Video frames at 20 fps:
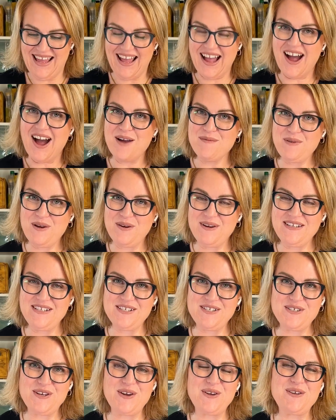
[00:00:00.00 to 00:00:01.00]
I'm going to
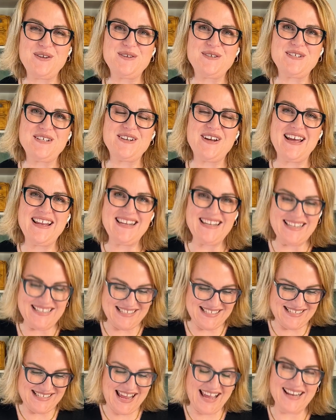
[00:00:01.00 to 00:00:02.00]
show you tonight
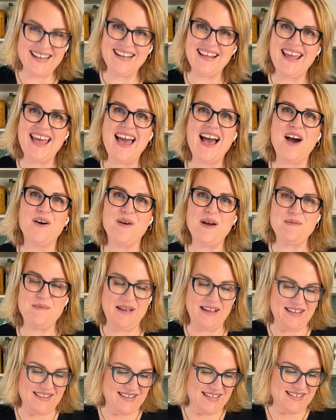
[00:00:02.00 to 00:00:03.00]
exactly how I
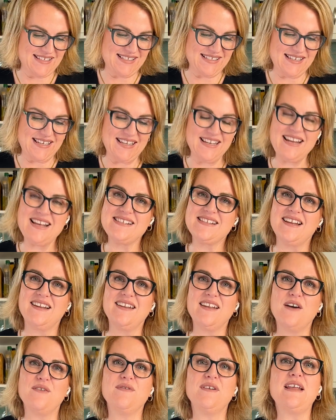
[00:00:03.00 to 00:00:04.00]
make this. It has a
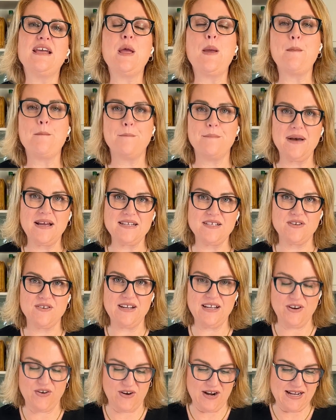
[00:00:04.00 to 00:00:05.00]
lovely
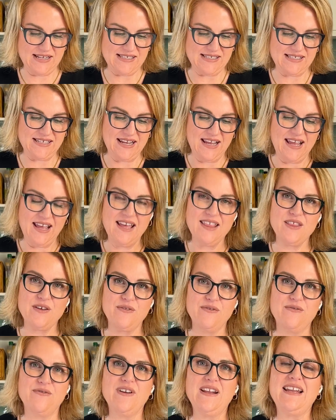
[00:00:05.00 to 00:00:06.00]
buttery crust. The
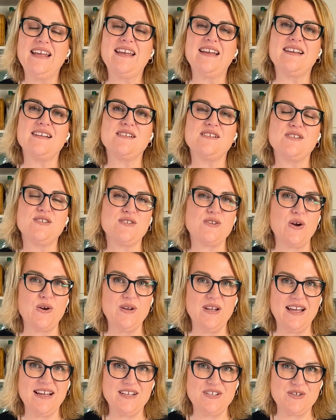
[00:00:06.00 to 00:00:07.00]
filling is so
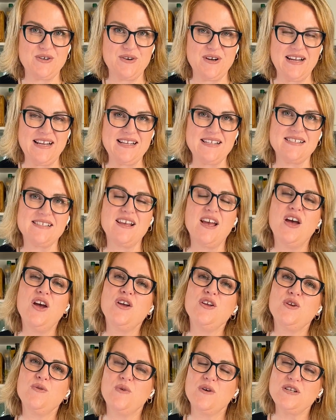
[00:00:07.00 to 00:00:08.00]
luxurious.
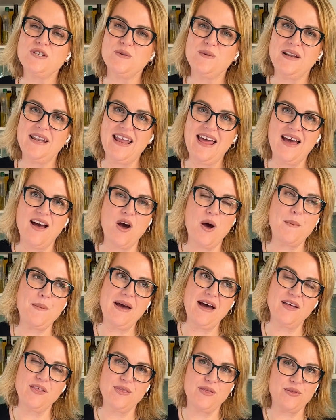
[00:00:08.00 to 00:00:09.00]
You want to allow
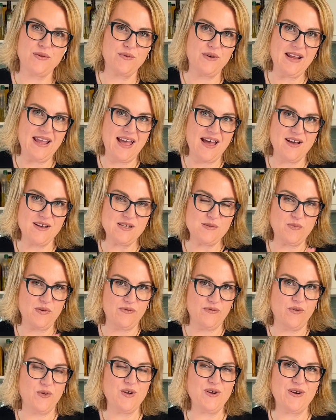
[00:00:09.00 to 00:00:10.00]
about 3 hours
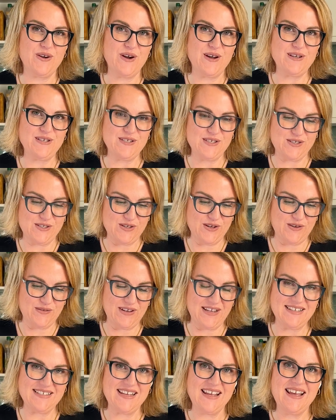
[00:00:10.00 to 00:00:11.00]
before you're going to serve
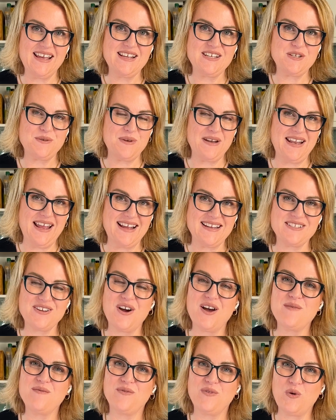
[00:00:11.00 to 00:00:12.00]
it to allow
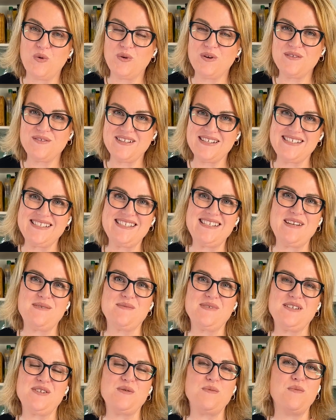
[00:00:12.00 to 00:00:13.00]
time for all of the
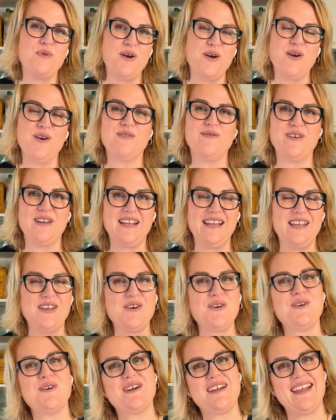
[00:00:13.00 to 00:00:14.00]
steps to perfectly
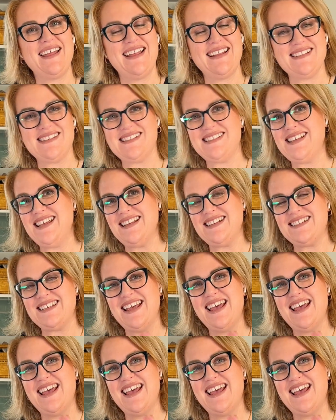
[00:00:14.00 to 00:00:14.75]
cook and set.